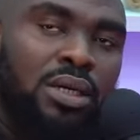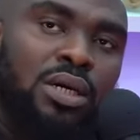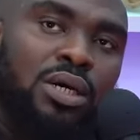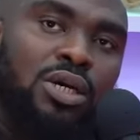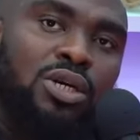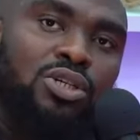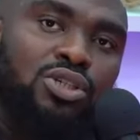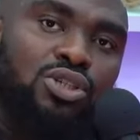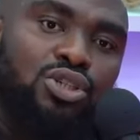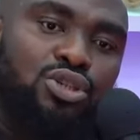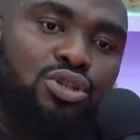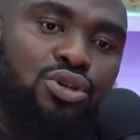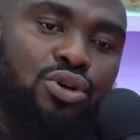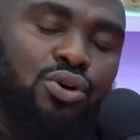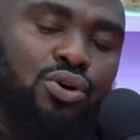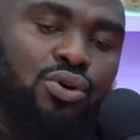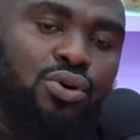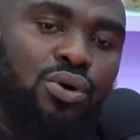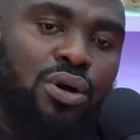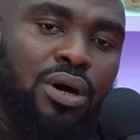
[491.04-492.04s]

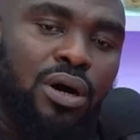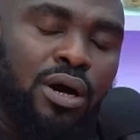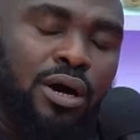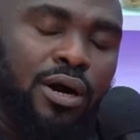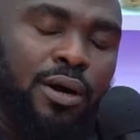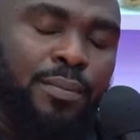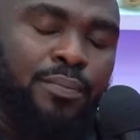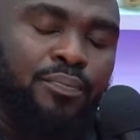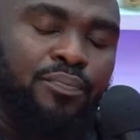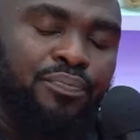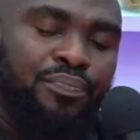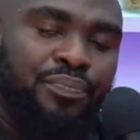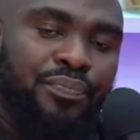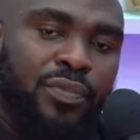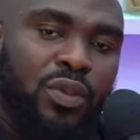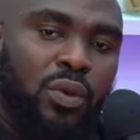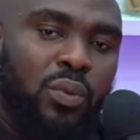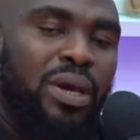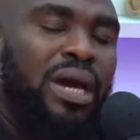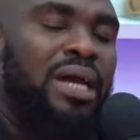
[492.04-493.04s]
So um,
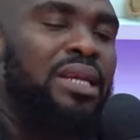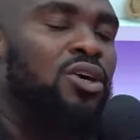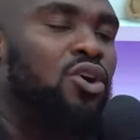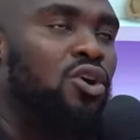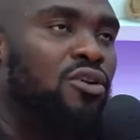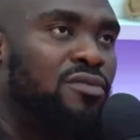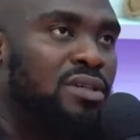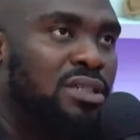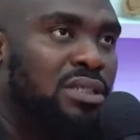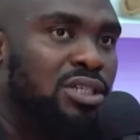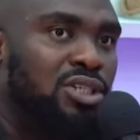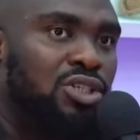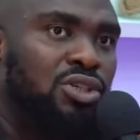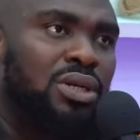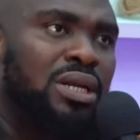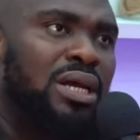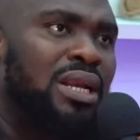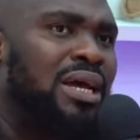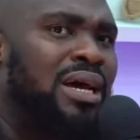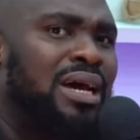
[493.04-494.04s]
we had the conversation,
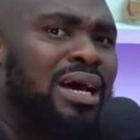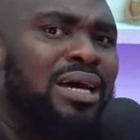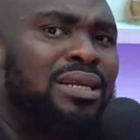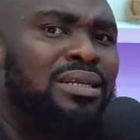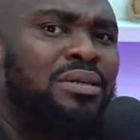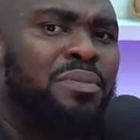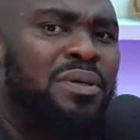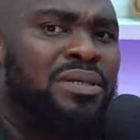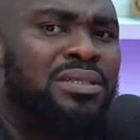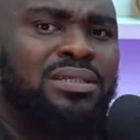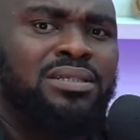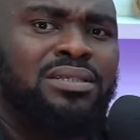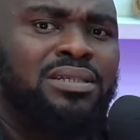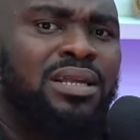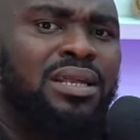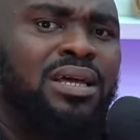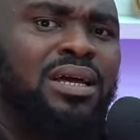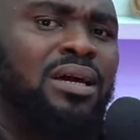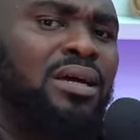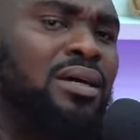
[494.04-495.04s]
and, and the person
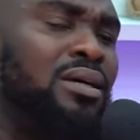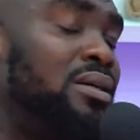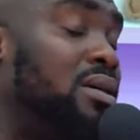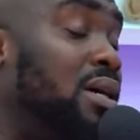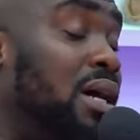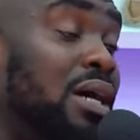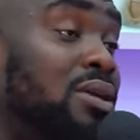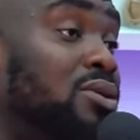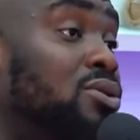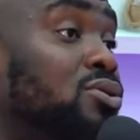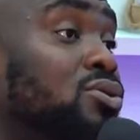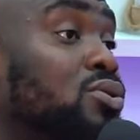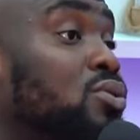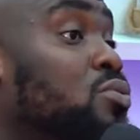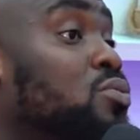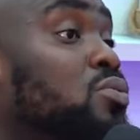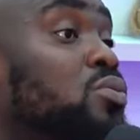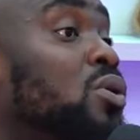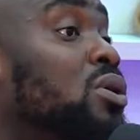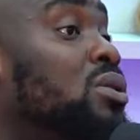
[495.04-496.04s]
said, I don't know
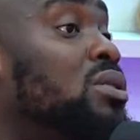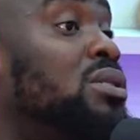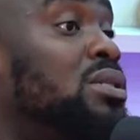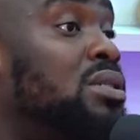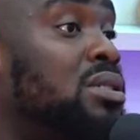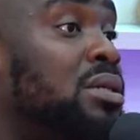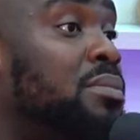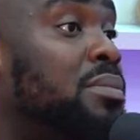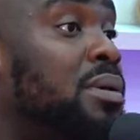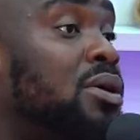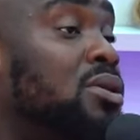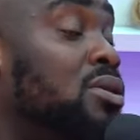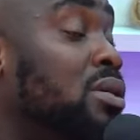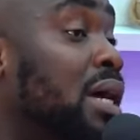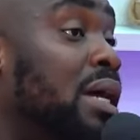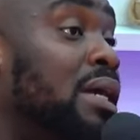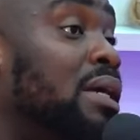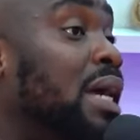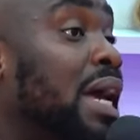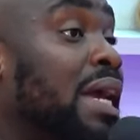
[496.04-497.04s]
what this is about.
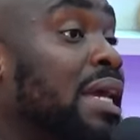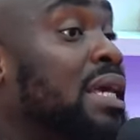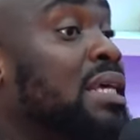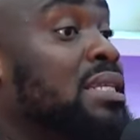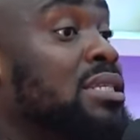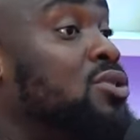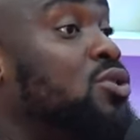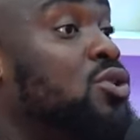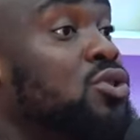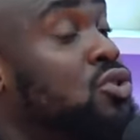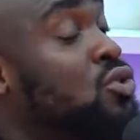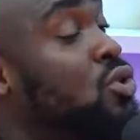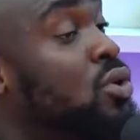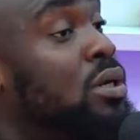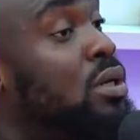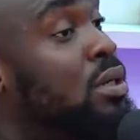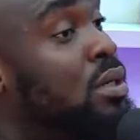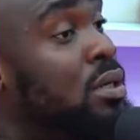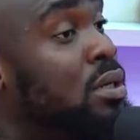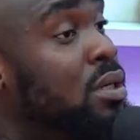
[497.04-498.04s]
I, I guess it just struck
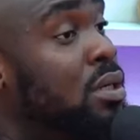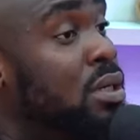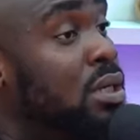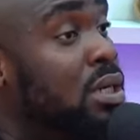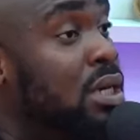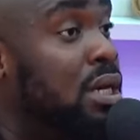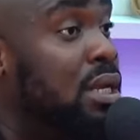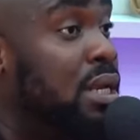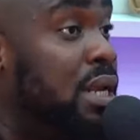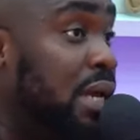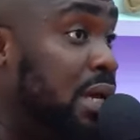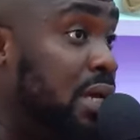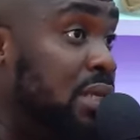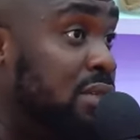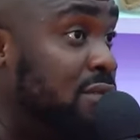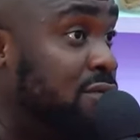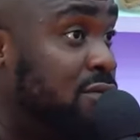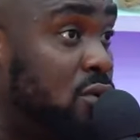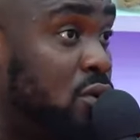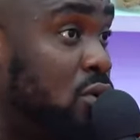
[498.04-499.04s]
a
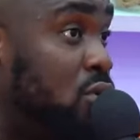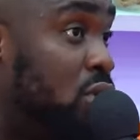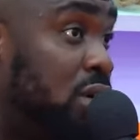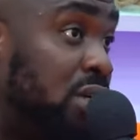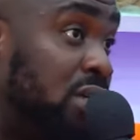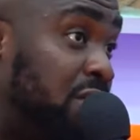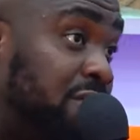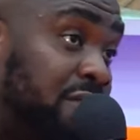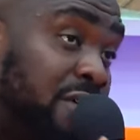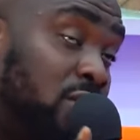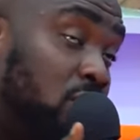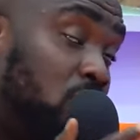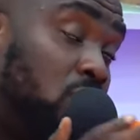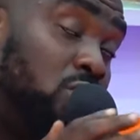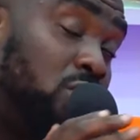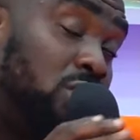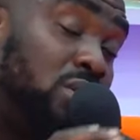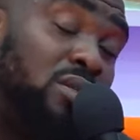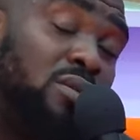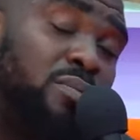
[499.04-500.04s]
negative chord or a different chord
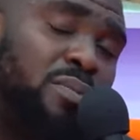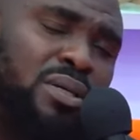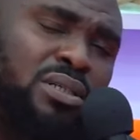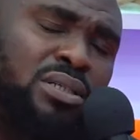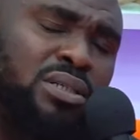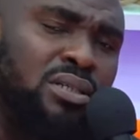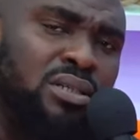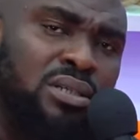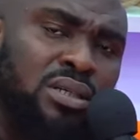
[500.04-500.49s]
with this person.